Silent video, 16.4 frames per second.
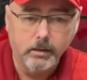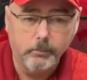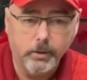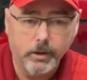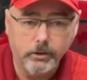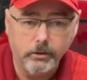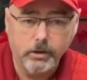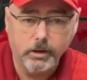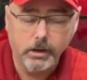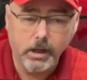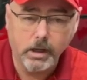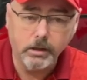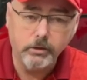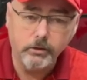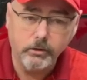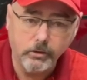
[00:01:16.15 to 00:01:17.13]
But you can
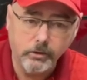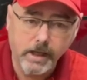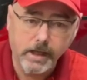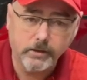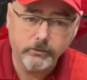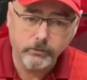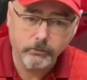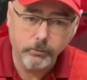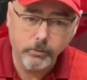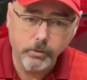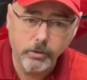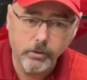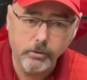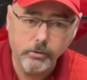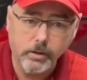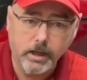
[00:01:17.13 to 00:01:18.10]
undo that
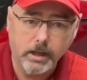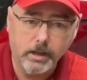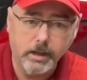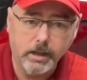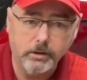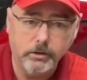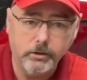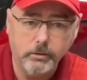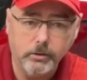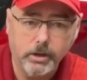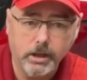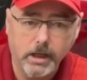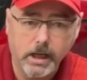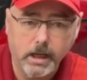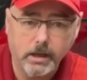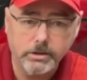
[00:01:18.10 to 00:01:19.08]
screw, and then you
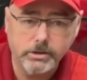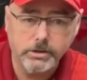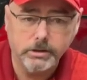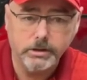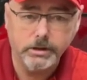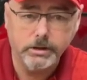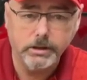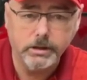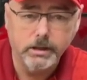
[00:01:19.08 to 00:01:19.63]
can actually